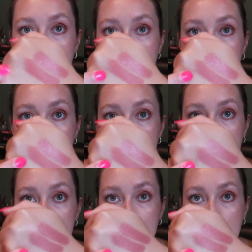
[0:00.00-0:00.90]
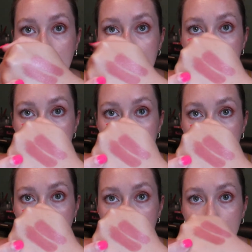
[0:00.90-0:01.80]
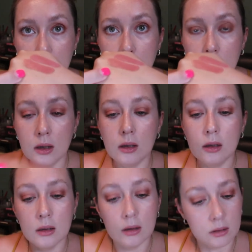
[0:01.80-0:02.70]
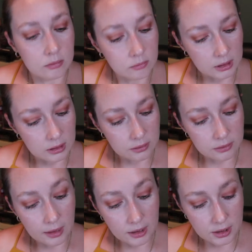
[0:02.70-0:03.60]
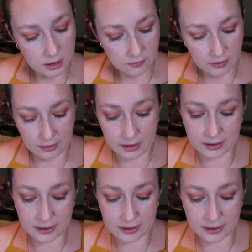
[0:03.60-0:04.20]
and that's the Natasha Denona. Well, they're actually very